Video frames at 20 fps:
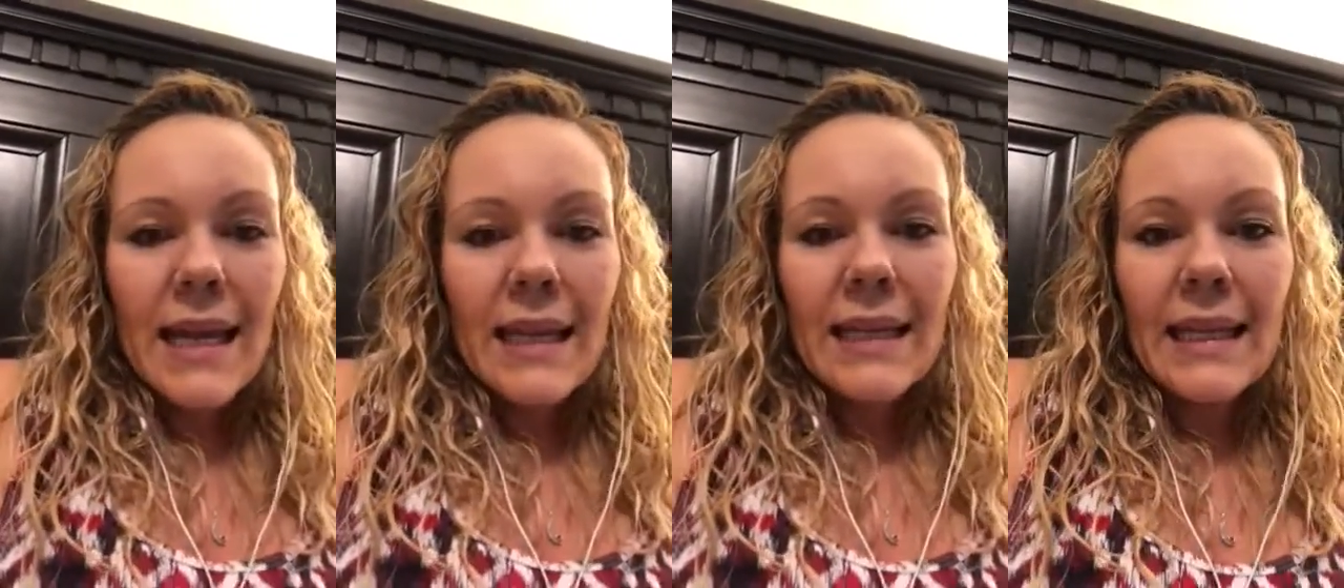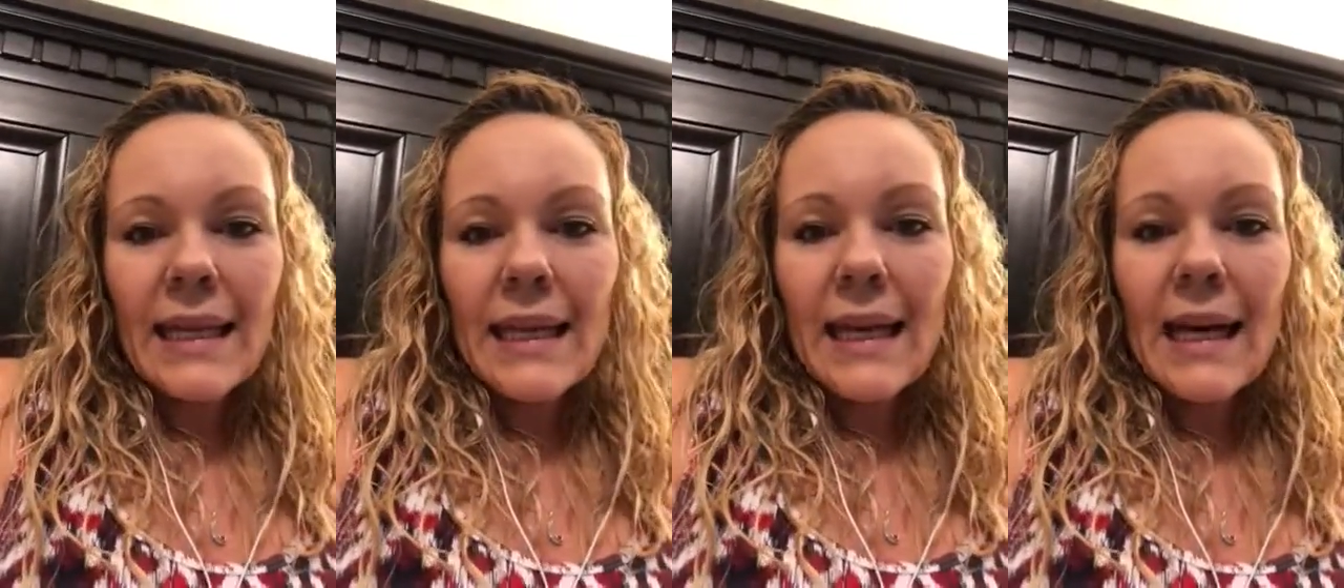
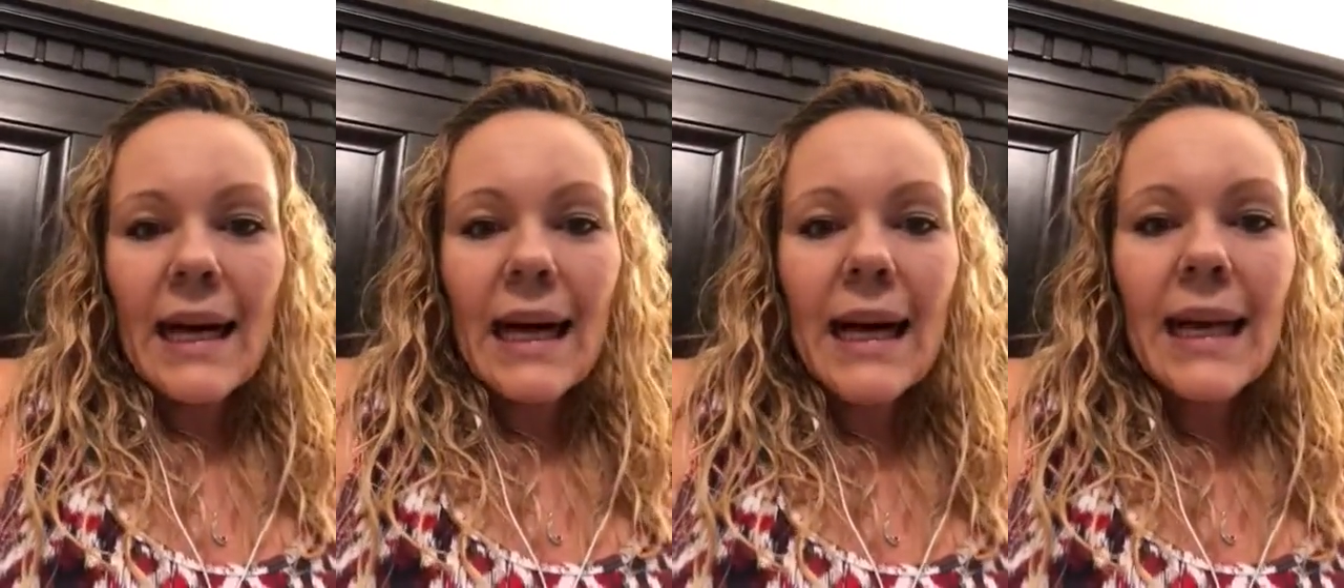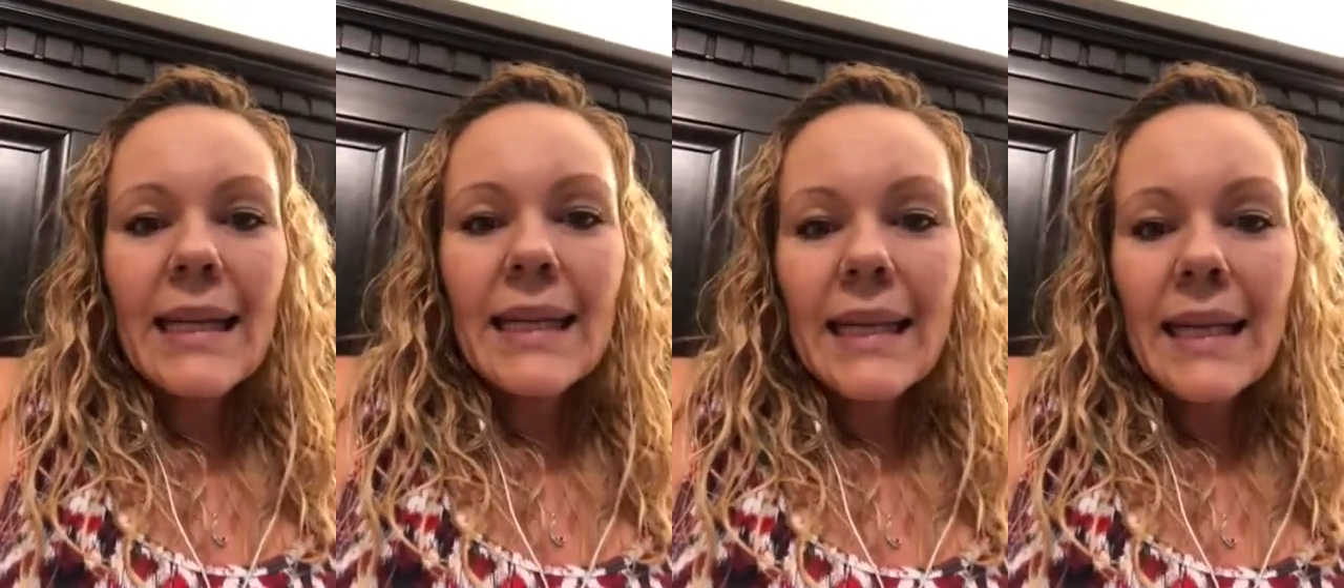that
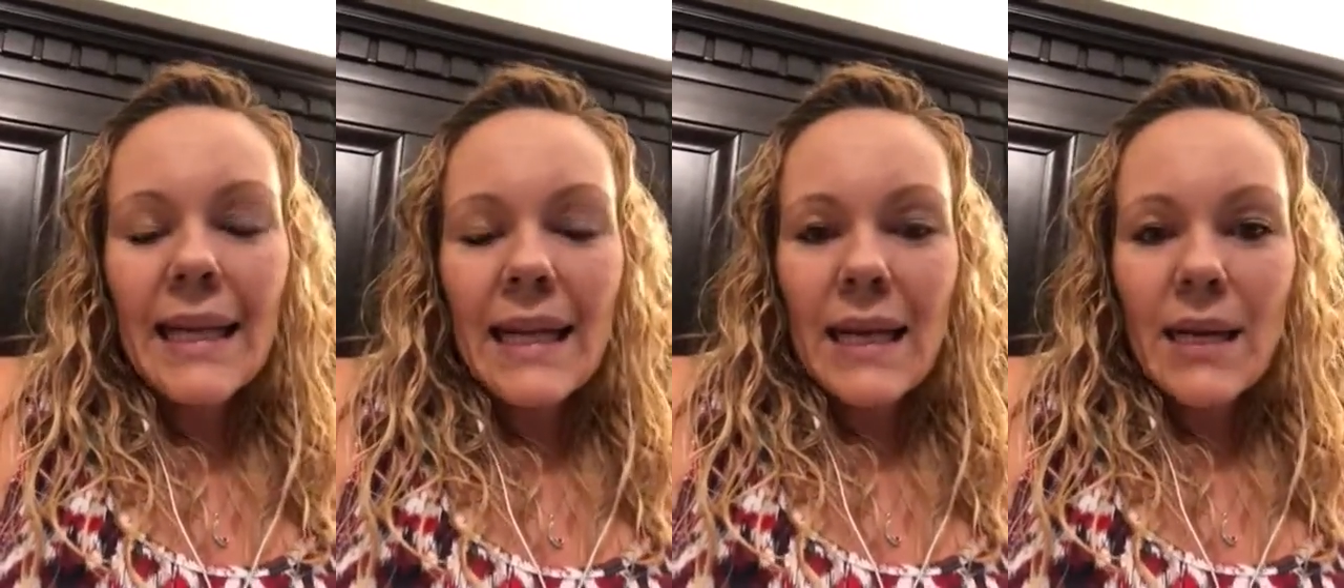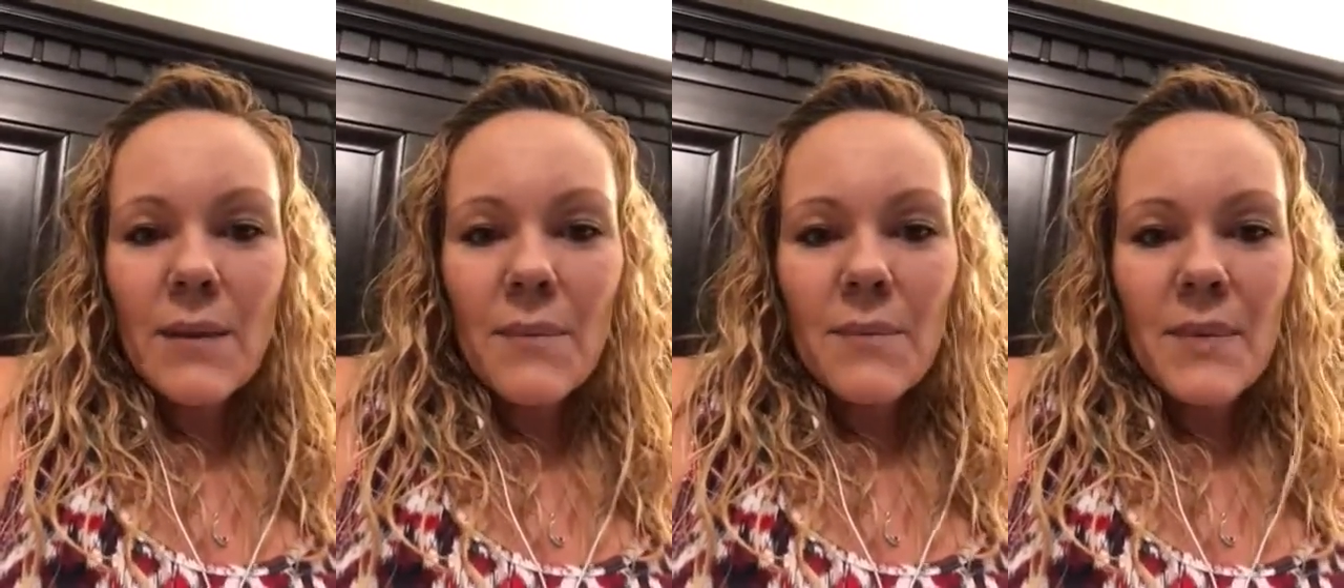I
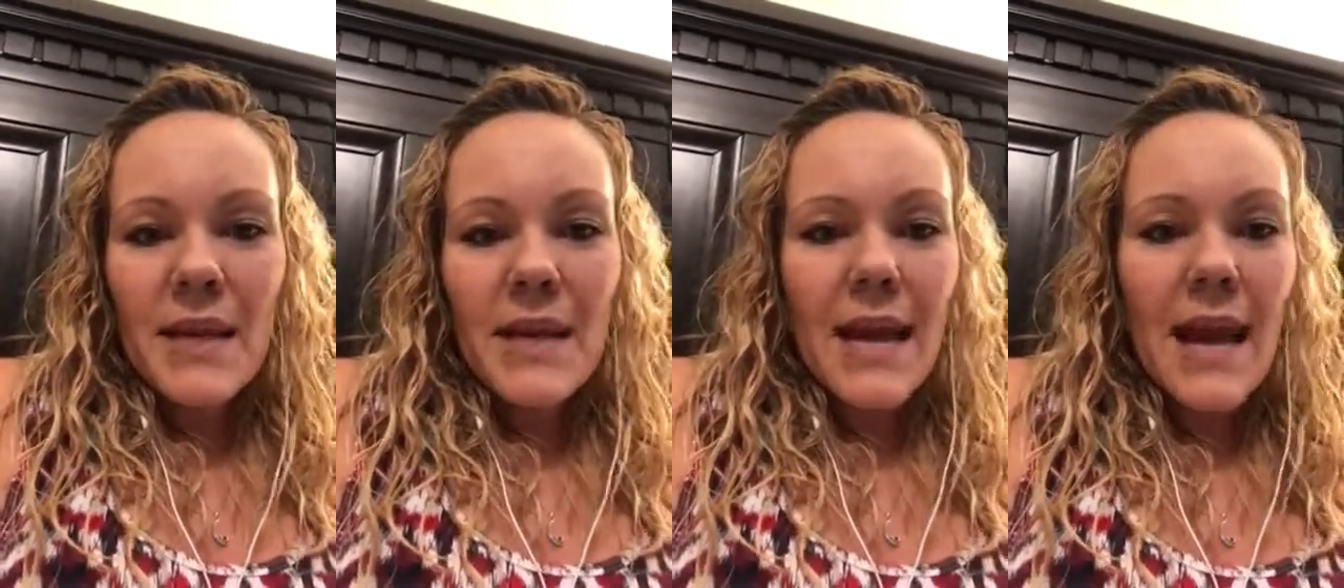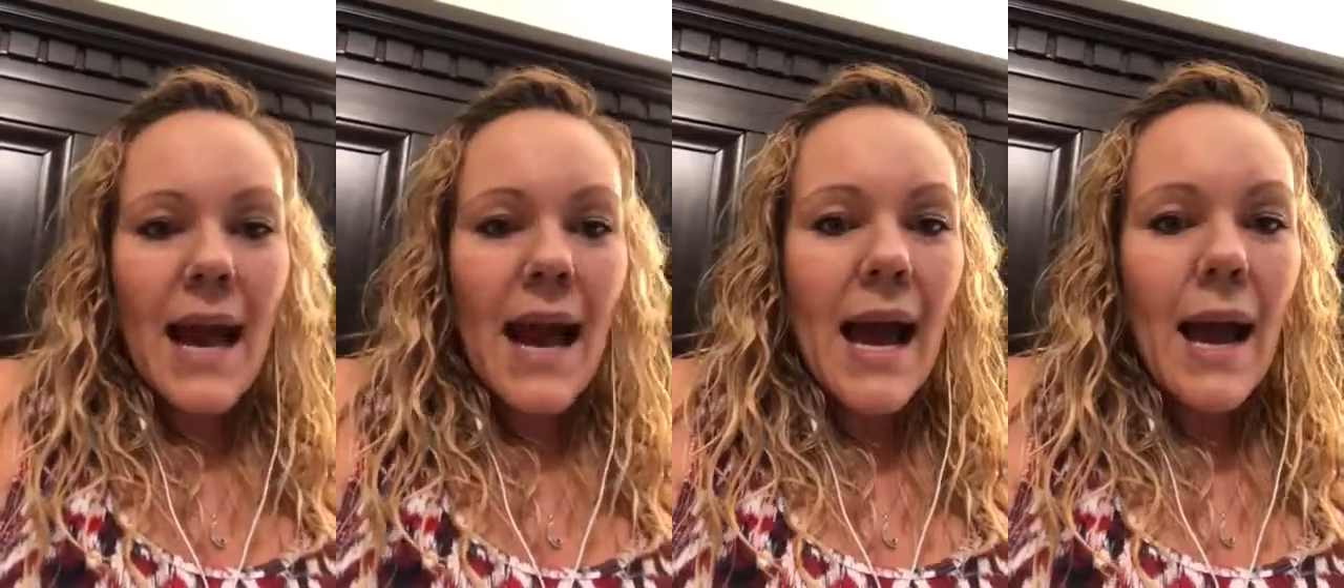can't
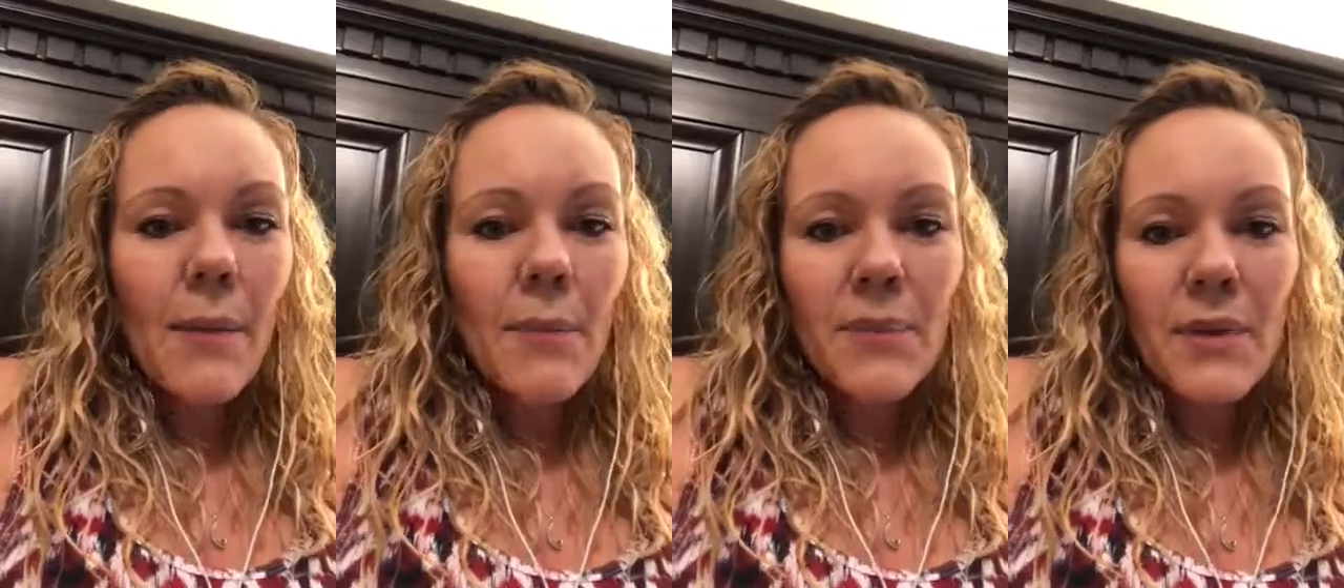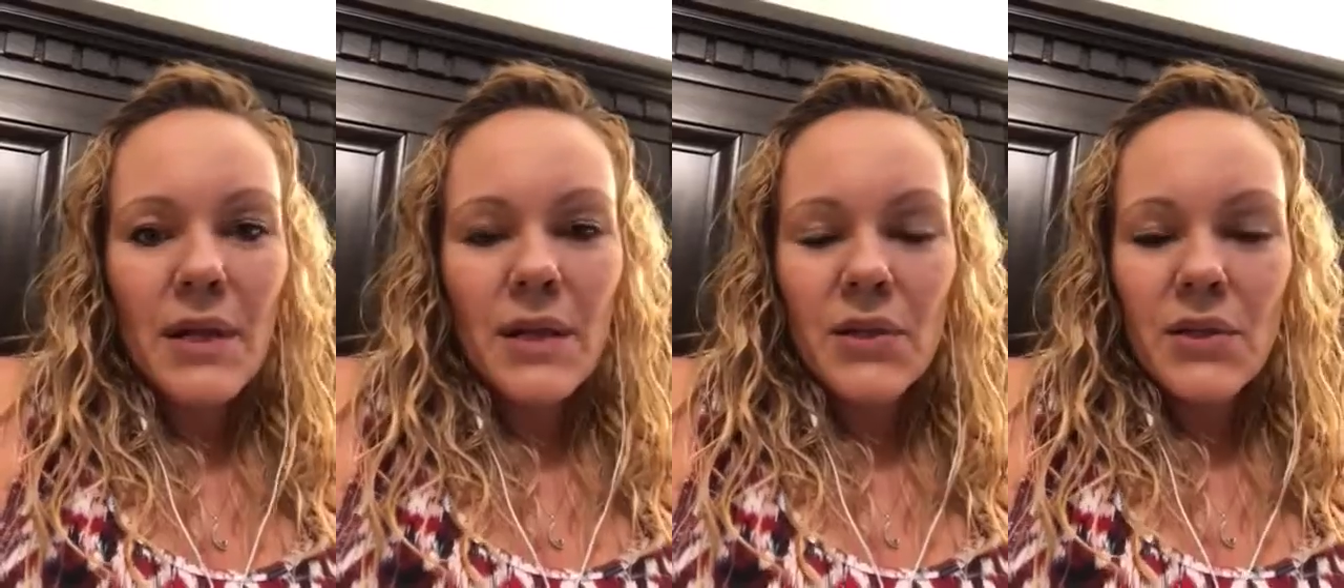be happy